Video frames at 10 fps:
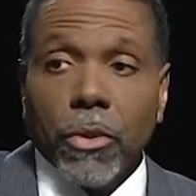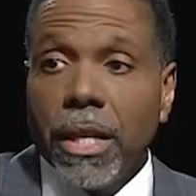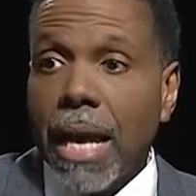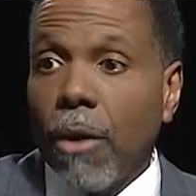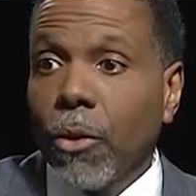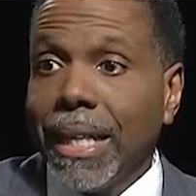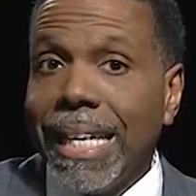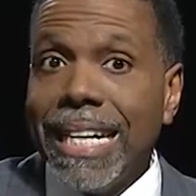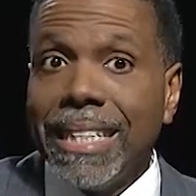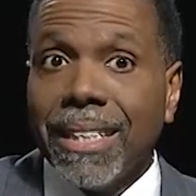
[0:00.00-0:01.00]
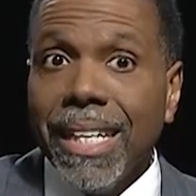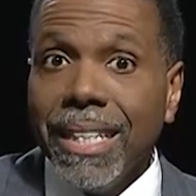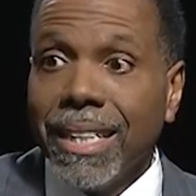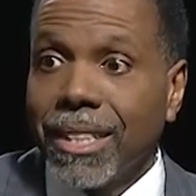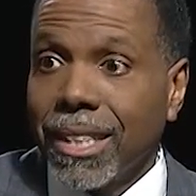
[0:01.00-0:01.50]
and not really
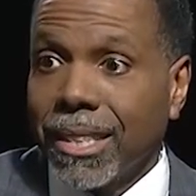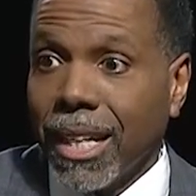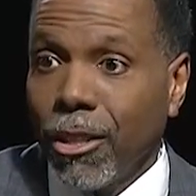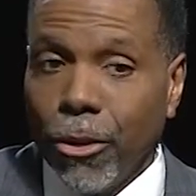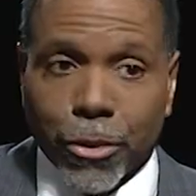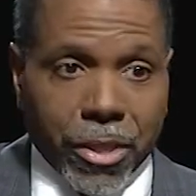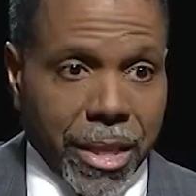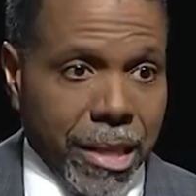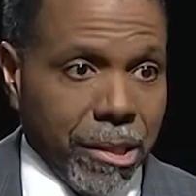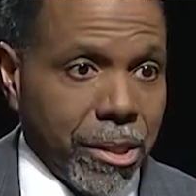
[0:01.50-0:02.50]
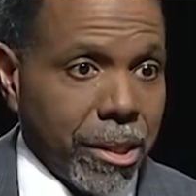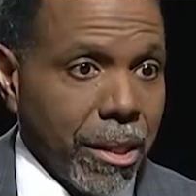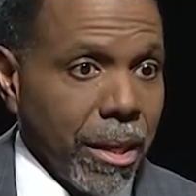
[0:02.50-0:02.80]
intending to say those things